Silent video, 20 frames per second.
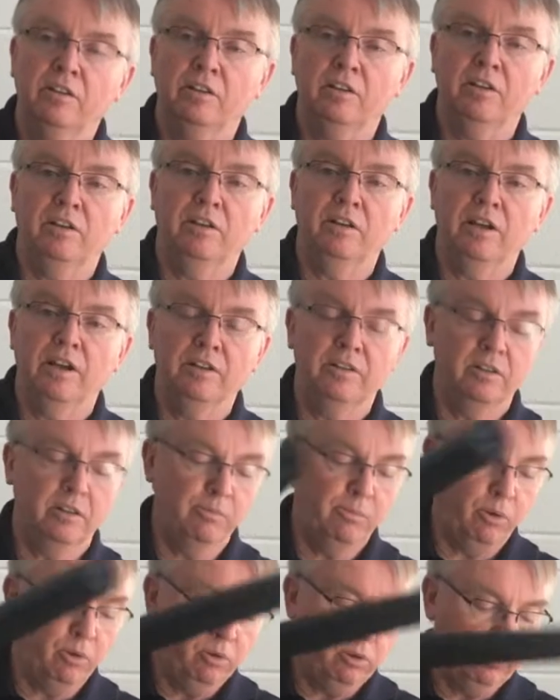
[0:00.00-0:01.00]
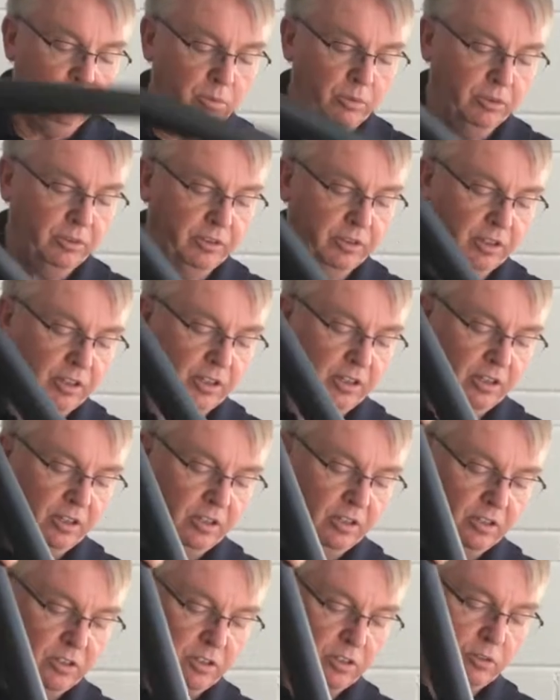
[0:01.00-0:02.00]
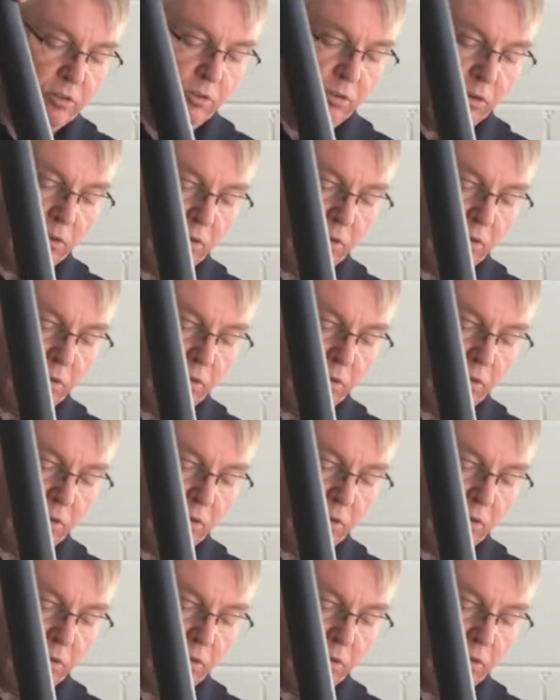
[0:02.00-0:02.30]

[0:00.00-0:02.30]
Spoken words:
the end of the pole with the screw